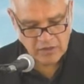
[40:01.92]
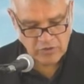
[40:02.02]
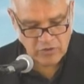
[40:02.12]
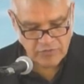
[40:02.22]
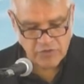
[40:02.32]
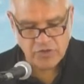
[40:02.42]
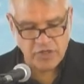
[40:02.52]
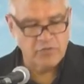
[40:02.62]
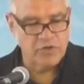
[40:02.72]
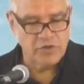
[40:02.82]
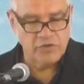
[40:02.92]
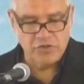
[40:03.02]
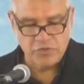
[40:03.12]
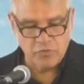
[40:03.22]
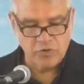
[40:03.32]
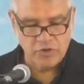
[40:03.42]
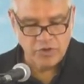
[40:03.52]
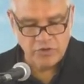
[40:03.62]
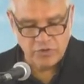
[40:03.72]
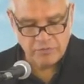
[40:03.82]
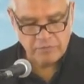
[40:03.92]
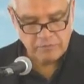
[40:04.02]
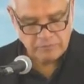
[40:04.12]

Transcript: Lord, if there's anyone here this morning who